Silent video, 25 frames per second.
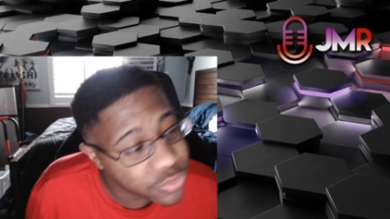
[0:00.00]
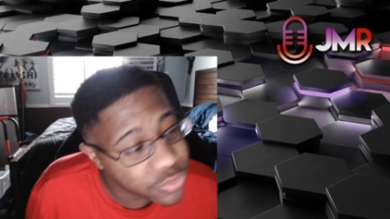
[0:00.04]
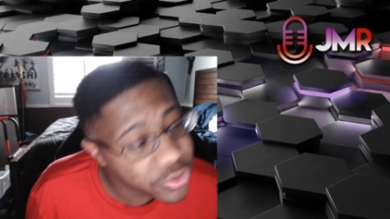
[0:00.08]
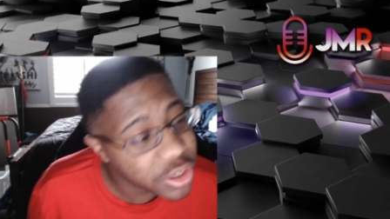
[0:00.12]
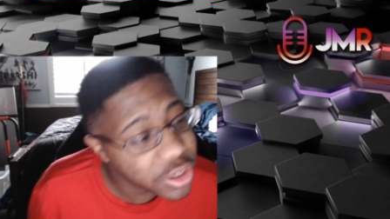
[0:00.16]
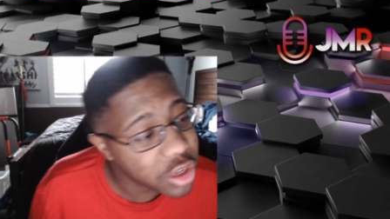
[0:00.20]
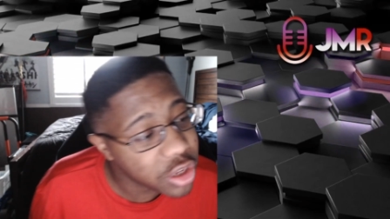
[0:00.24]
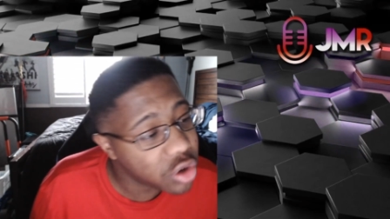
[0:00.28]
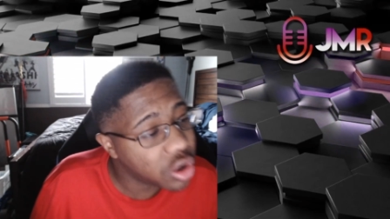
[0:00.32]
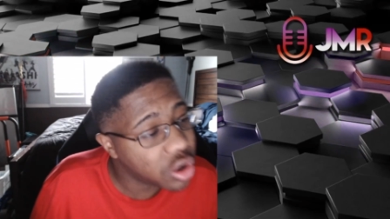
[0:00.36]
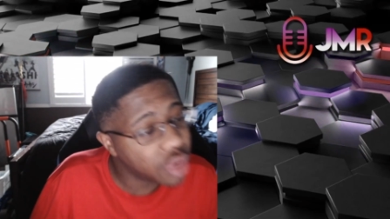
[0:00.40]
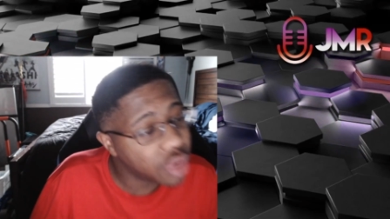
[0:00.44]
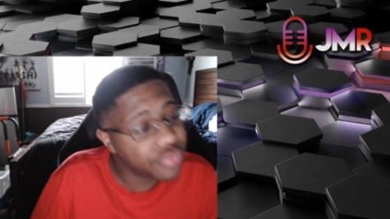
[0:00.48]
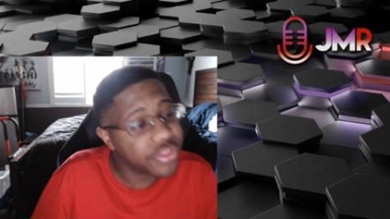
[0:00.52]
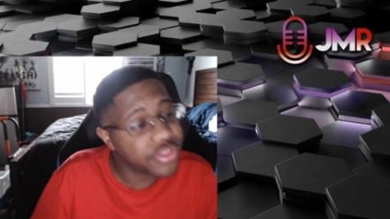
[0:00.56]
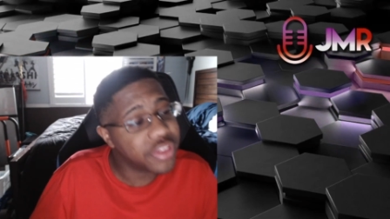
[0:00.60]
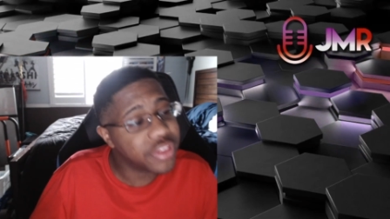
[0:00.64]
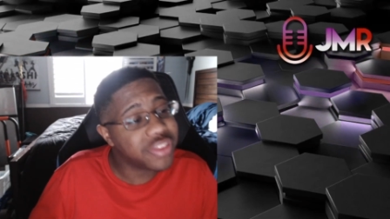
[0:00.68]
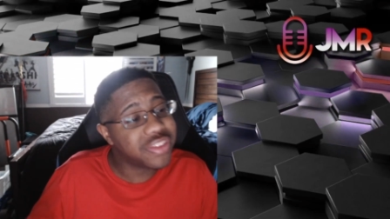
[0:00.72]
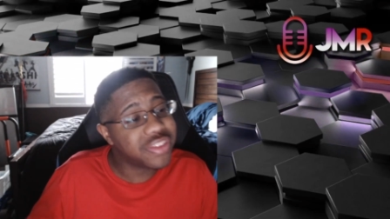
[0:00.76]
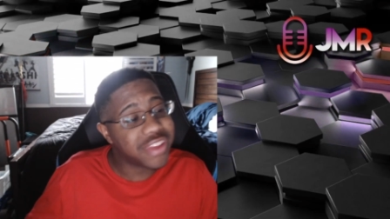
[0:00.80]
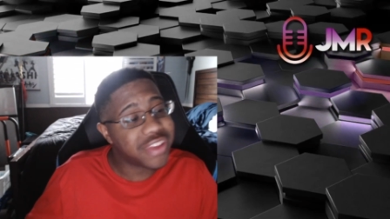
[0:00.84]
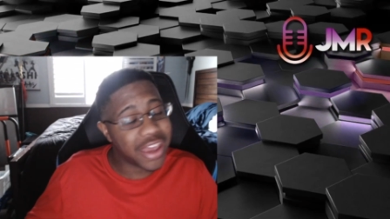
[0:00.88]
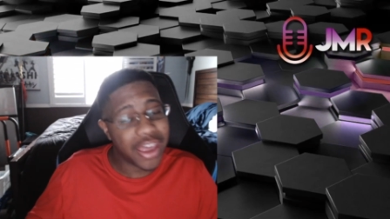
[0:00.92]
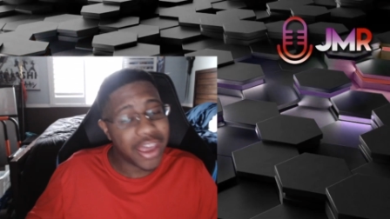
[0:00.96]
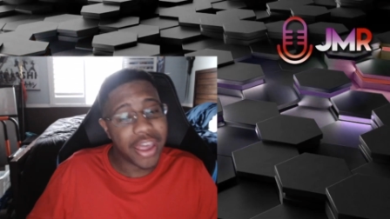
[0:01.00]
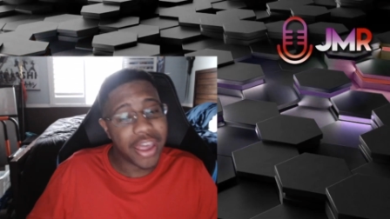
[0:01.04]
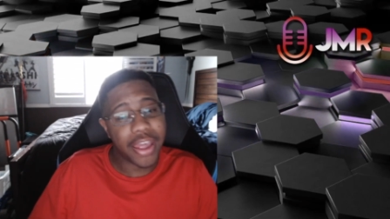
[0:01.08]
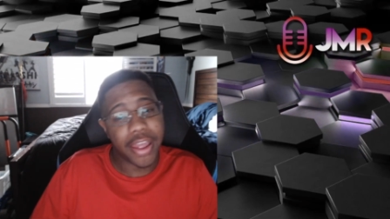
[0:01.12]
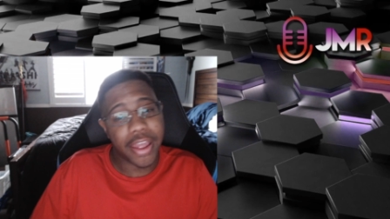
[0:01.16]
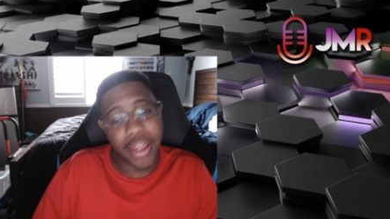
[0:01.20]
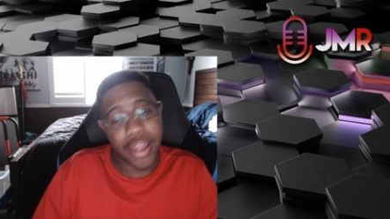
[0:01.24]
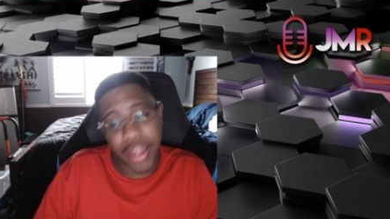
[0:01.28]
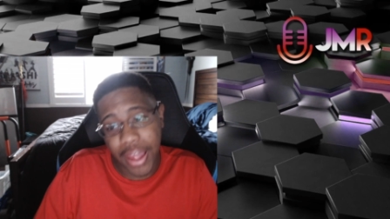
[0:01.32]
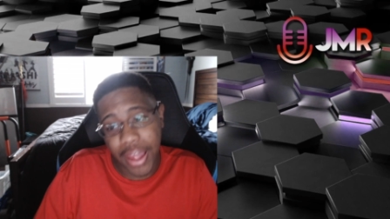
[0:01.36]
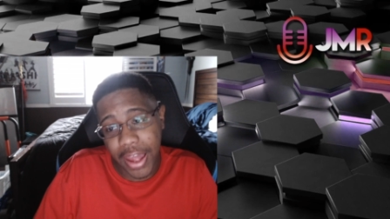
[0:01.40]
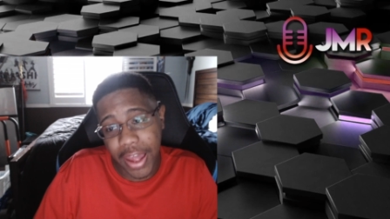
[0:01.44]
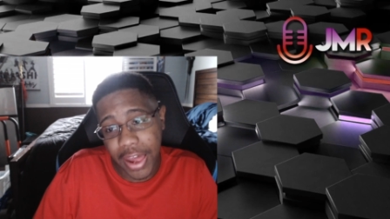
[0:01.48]
video of the
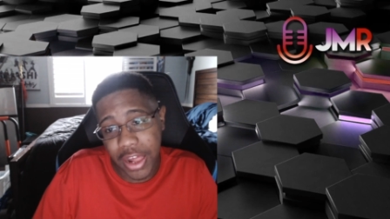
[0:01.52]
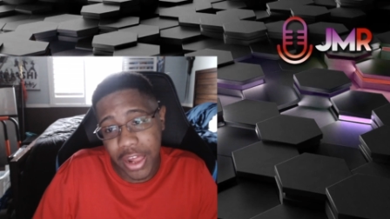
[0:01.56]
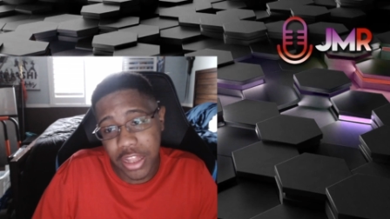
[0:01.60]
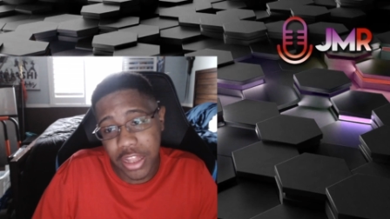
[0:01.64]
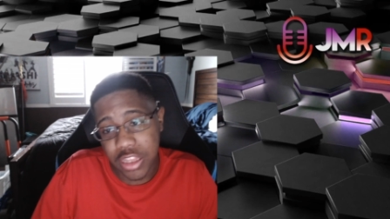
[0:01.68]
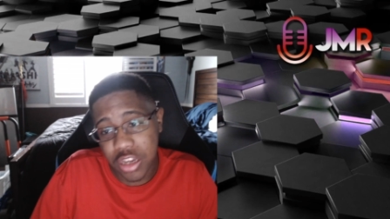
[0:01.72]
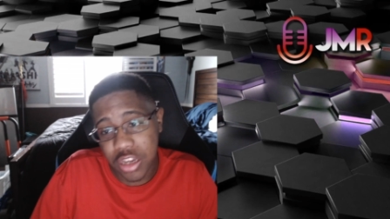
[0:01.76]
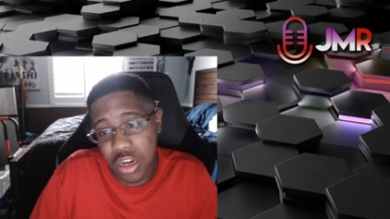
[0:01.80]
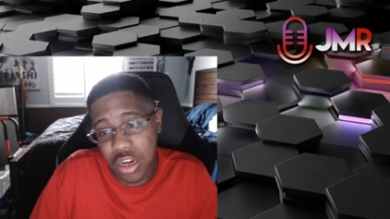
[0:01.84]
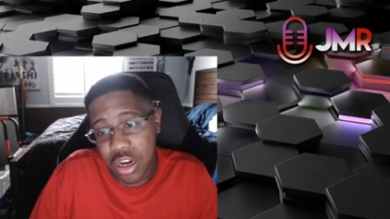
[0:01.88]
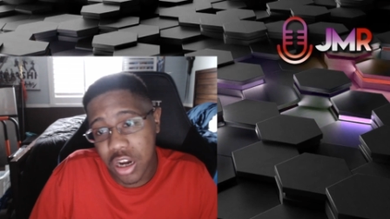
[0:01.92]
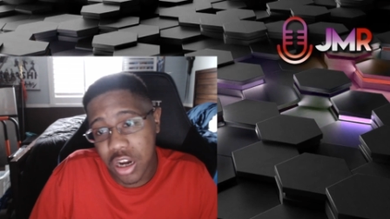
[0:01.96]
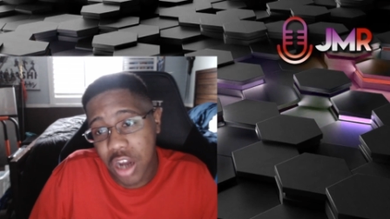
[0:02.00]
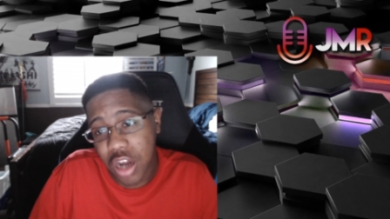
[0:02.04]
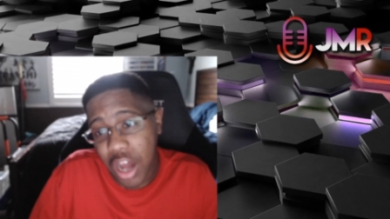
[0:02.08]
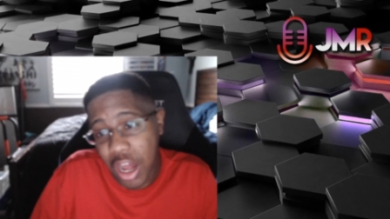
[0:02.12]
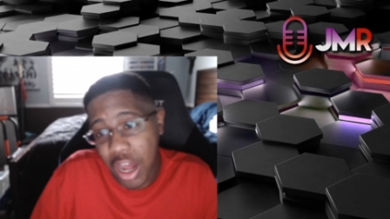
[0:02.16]
day, and uh,